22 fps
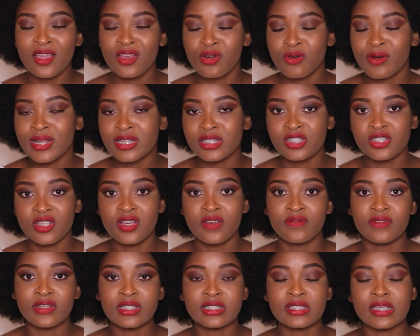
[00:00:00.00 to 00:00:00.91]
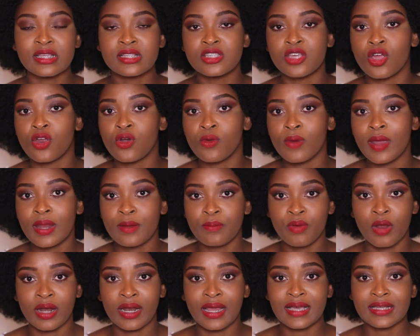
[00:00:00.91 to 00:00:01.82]
great service it's a great
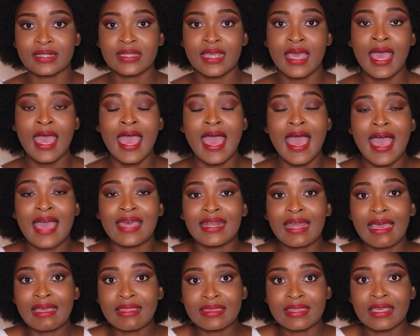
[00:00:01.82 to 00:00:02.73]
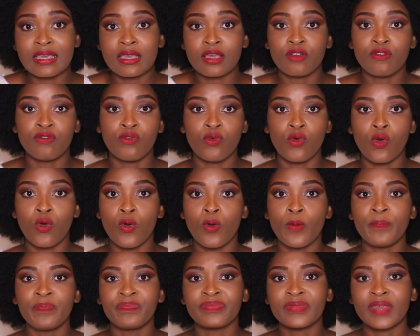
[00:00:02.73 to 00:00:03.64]
product and I think
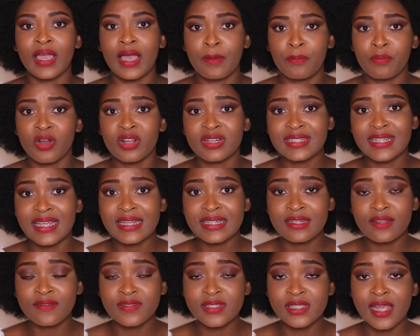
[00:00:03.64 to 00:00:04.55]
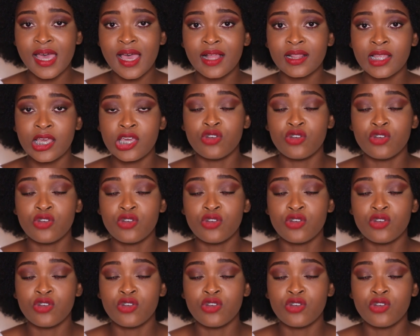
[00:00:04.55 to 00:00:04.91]
for a protective style,